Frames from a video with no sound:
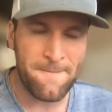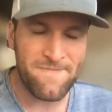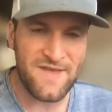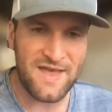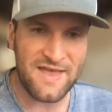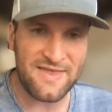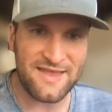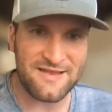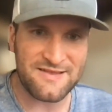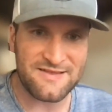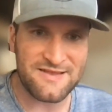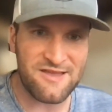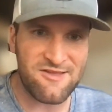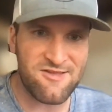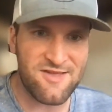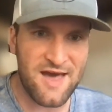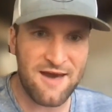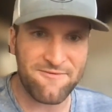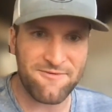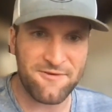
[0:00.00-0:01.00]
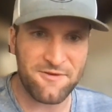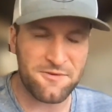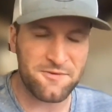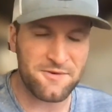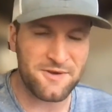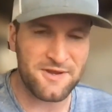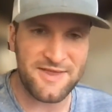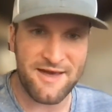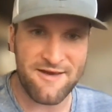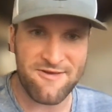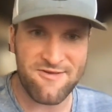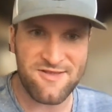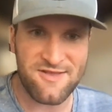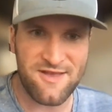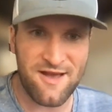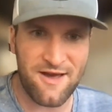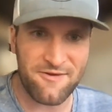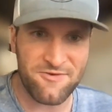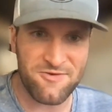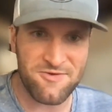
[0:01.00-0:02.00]
and they lease out for
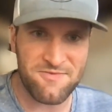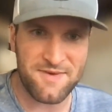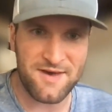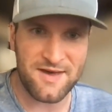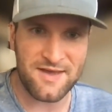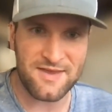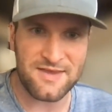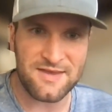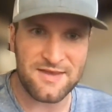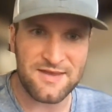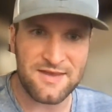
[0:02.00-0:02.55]
$3,000 a month.